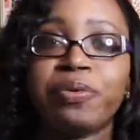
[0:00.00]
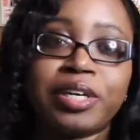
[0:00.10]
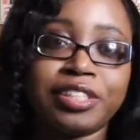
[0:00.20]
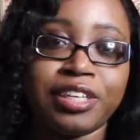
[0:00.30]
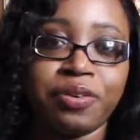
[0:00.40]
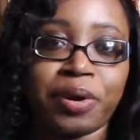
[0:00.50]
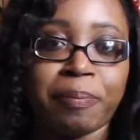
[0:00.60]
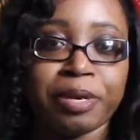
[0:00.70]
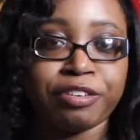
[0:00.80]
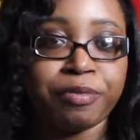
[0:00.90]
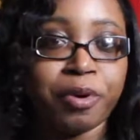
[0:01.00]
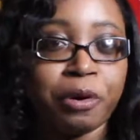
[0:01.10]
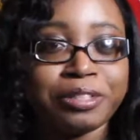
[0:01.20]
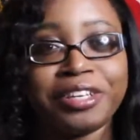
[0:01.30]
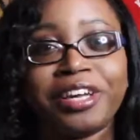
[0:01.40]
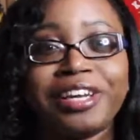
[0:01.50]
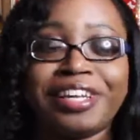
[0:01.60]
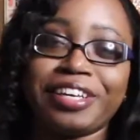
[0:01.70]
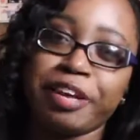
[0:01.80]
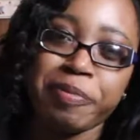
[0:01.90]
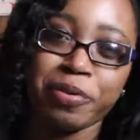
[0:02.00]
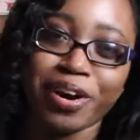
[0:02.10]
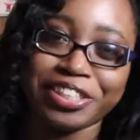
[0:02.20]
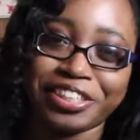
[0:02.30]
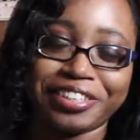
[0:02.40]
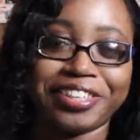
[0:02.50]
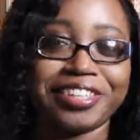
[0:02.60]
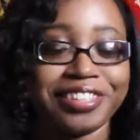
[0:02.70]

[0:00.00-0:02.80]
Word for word: if you want to see what I picked up from Ulta, then keep on watching.